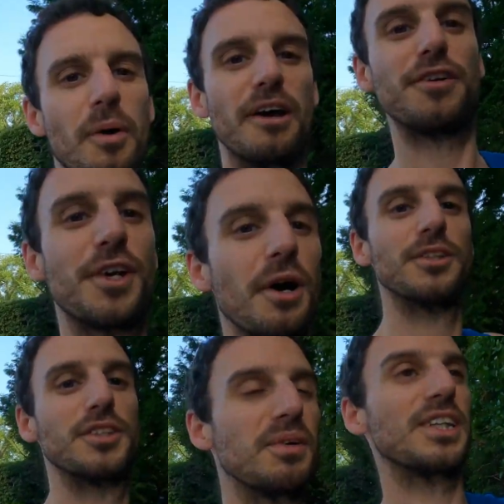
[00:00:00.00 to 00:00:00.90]
But if you go
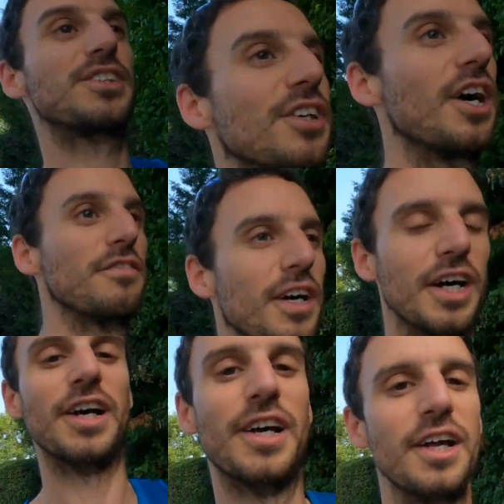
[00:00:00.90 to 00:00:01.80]
onto my Strava,
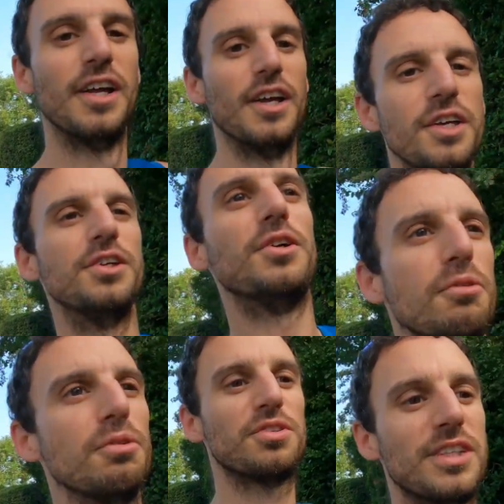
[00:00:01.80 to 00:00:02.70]
you
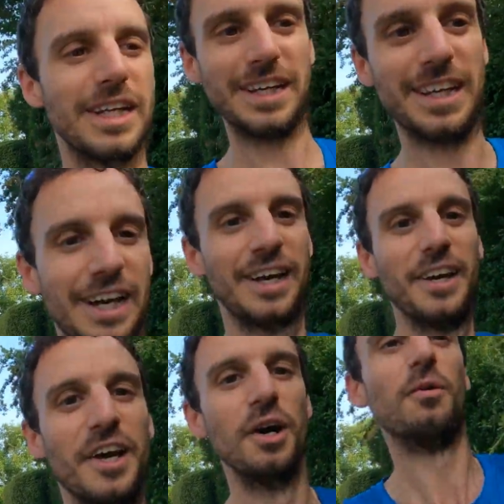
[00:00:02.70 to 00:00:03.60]
will see
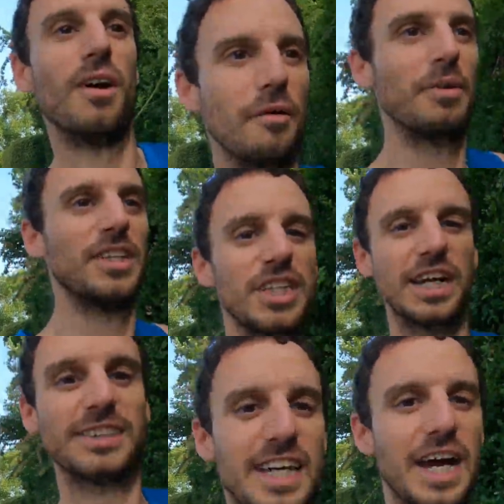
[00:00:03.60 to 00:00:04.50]
where I've been
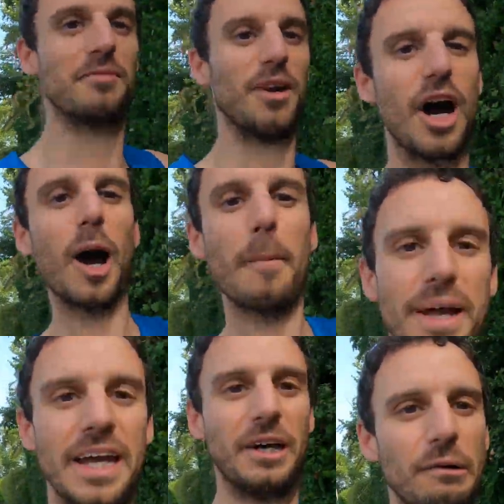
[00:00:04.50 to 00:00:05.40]
chatting to camera up
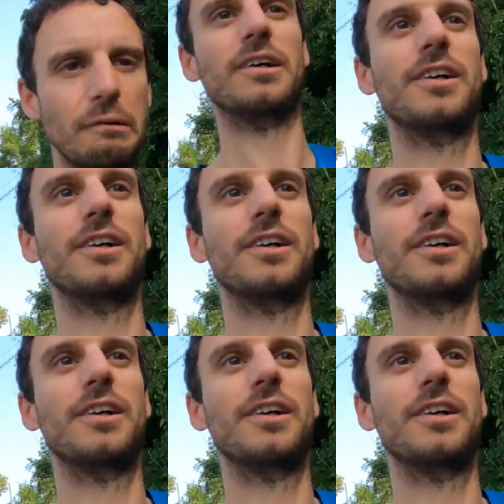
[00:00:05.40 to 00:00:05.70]
a hill.